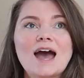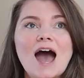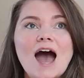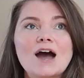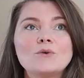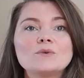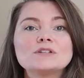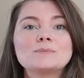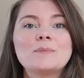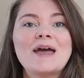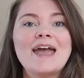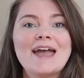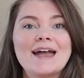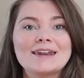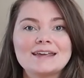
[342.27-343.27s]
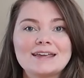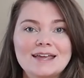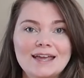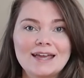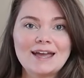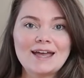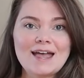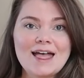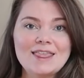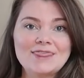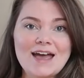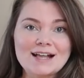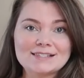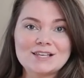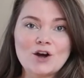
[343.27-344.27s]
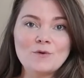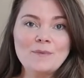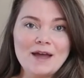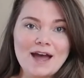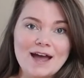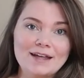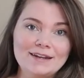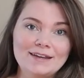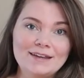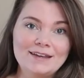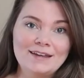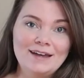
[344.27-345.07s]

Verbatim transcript: i was panicking that's how bad